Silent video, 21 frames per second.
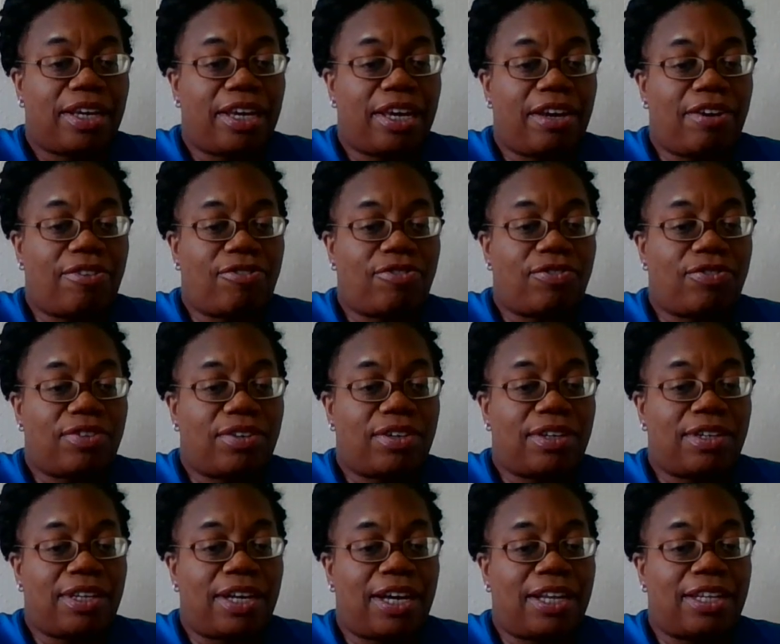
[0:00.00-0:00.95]
If
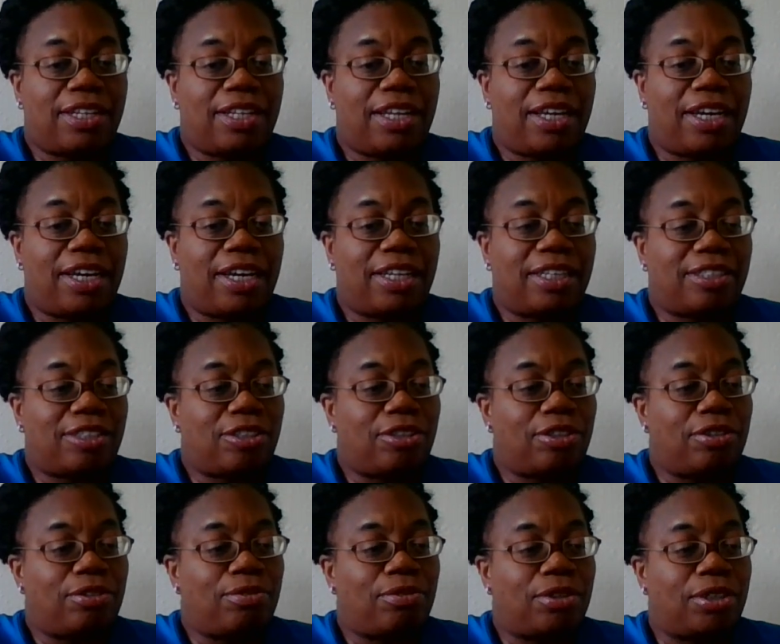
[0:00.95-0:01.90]
not led
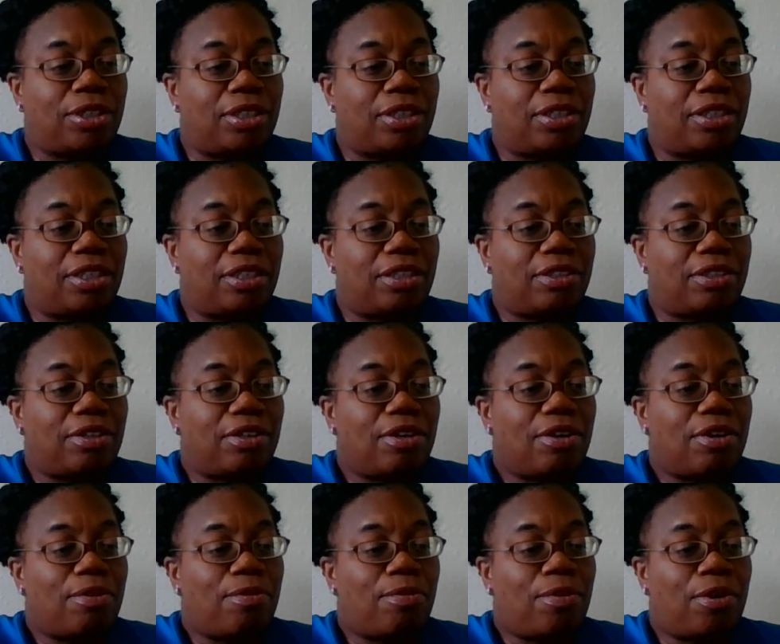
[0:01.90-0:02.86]
to good
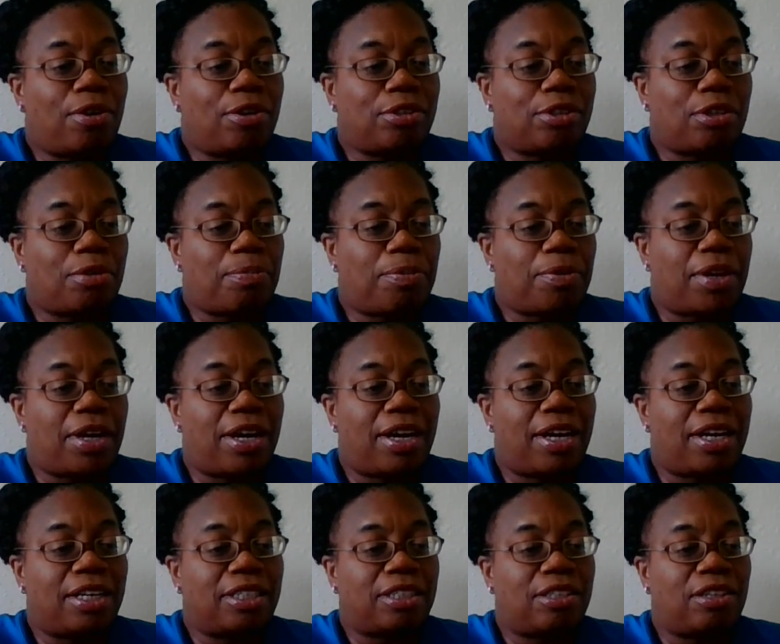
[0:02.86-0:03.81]
water
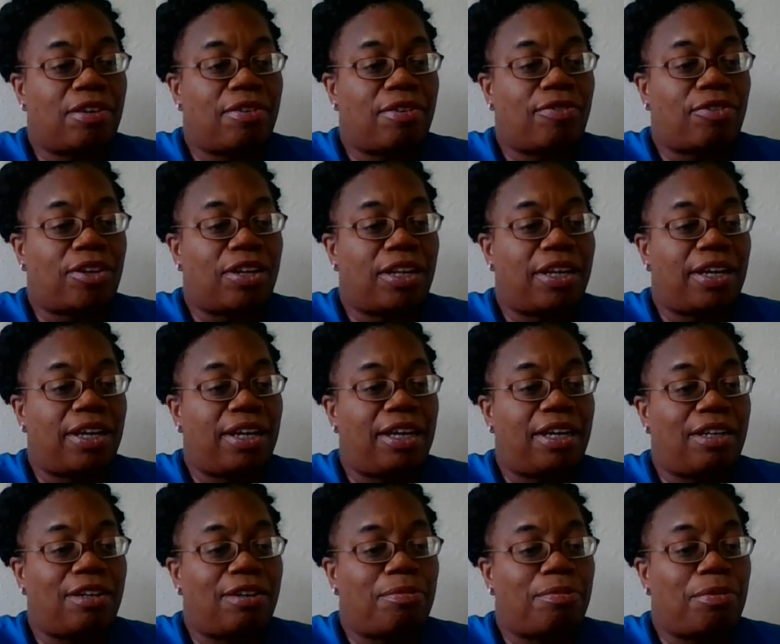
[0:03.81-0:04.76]
supplies of
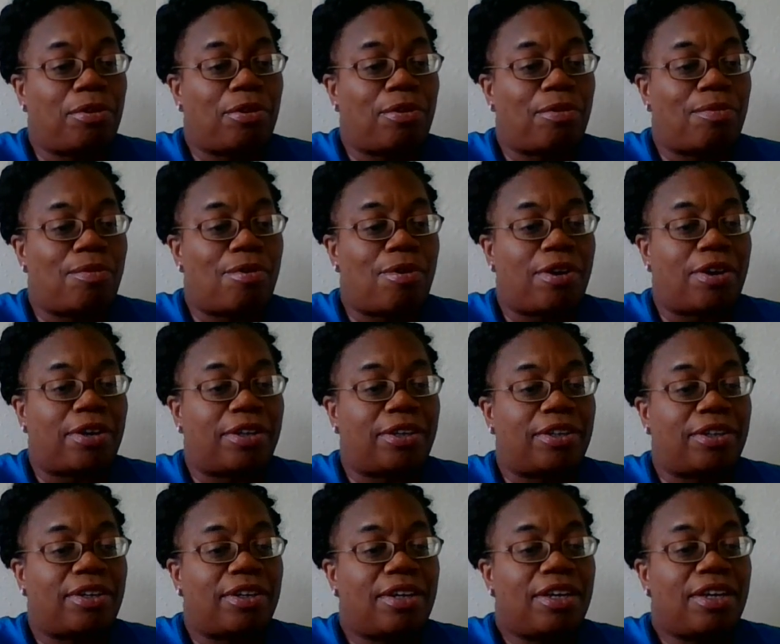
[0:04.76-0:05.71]
clean, pure
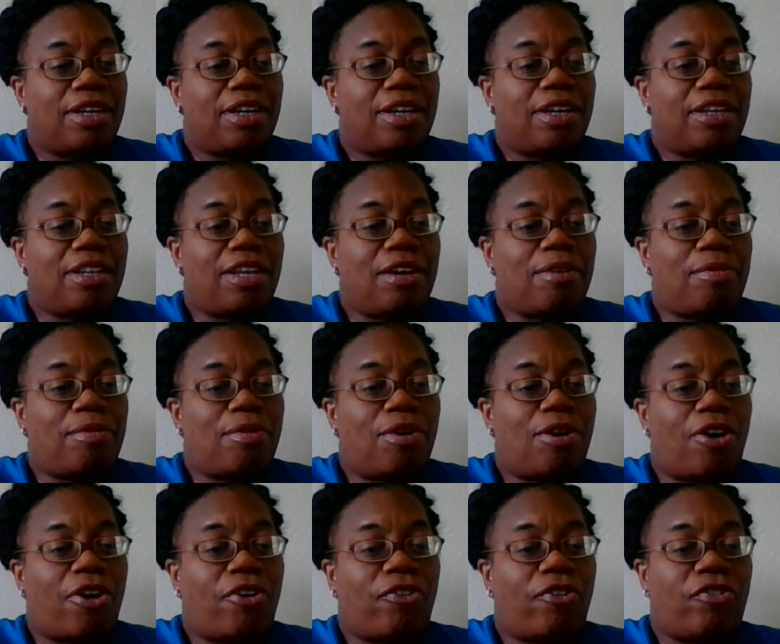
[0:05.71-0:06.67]
water, they will
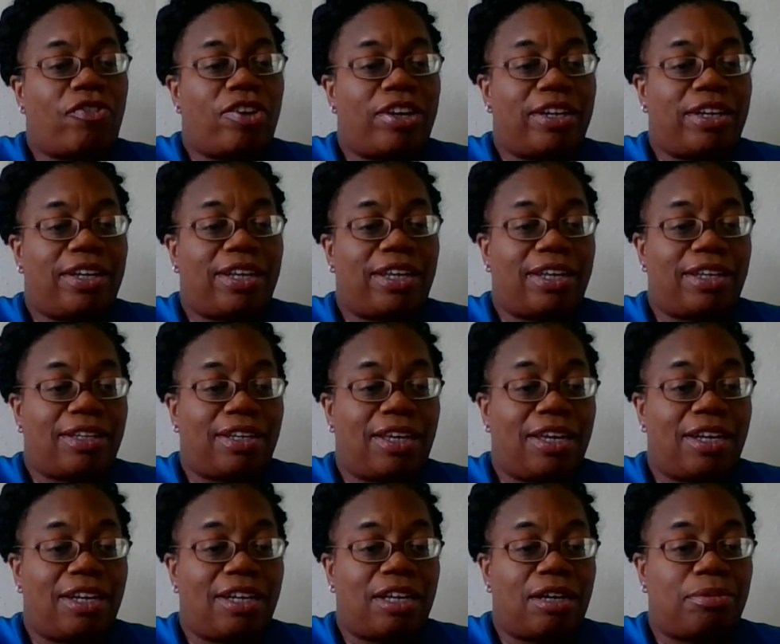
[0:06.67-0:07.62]
often
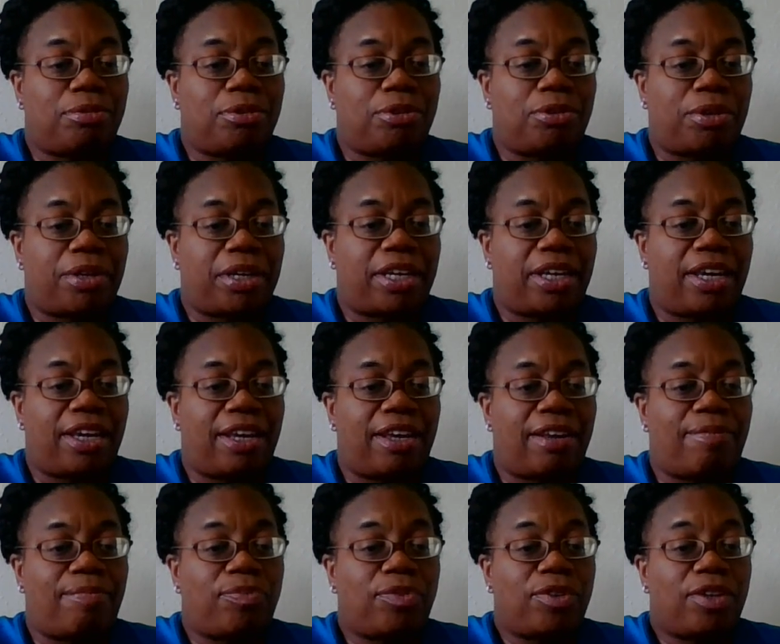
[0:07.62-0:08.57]
end up
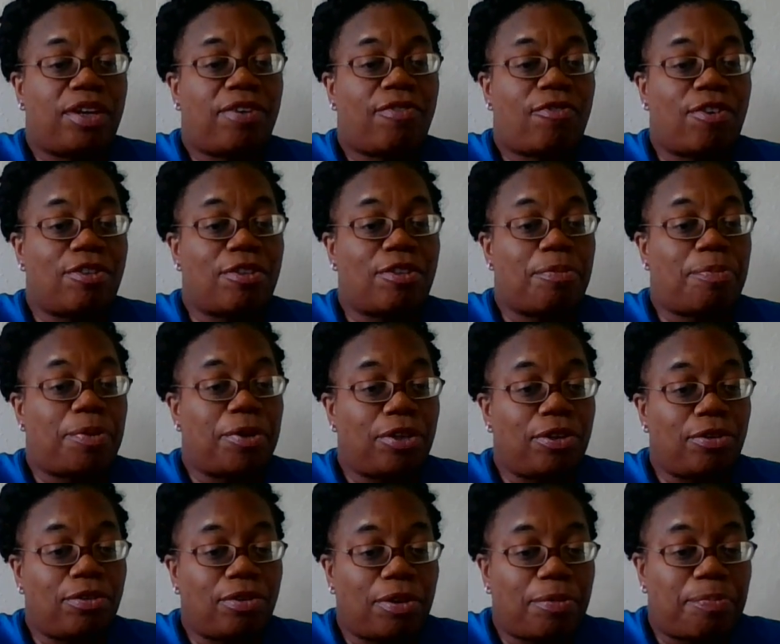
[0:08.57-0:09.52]
drinking from the
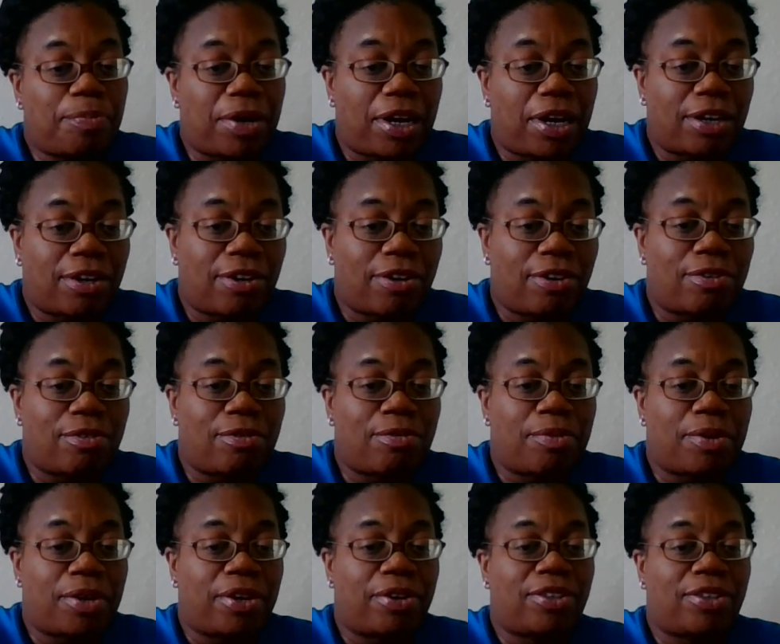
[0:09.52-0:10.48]
polluted pothole,
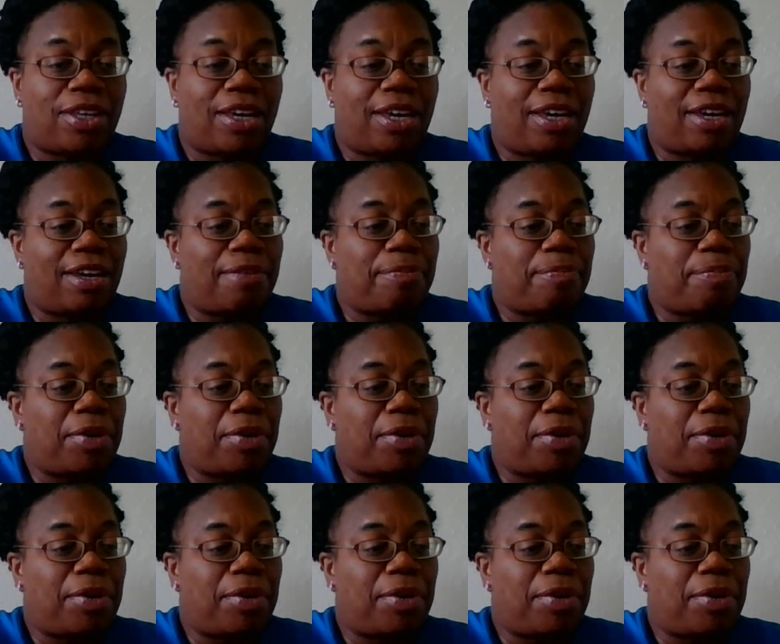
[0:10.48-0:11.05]
where they can